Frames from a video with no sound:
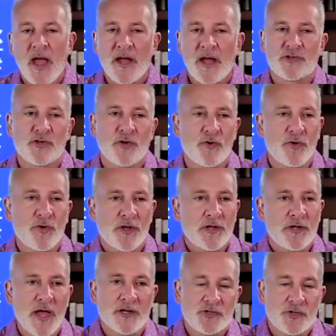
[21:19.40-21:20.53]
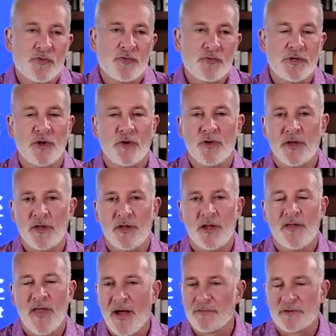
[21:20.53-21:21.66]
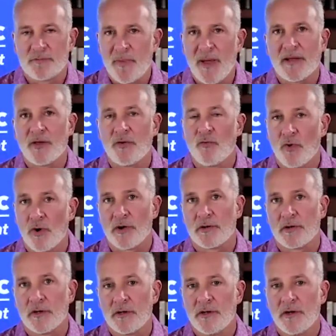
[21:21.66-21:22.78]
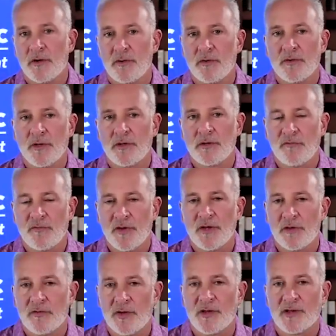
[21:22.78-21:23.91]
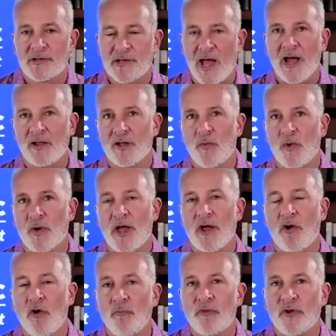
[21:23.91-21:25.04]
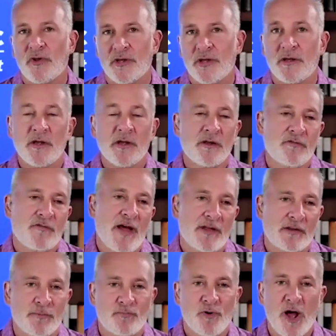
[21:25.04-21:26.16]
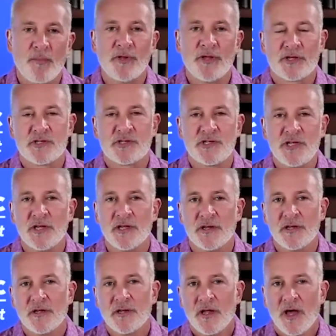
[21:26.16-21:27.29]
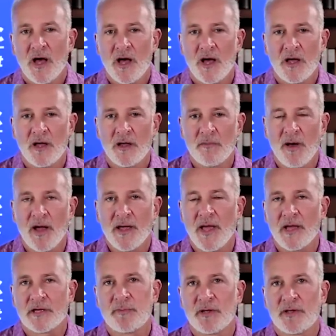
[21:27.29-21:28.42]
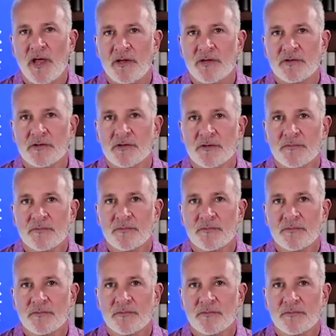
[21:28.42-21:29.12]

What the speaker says: And so, yeah, so, you know, in that respect, it worked. You know, the video did exactly what I hoped it did. In fact, it probably exceeded my expectations.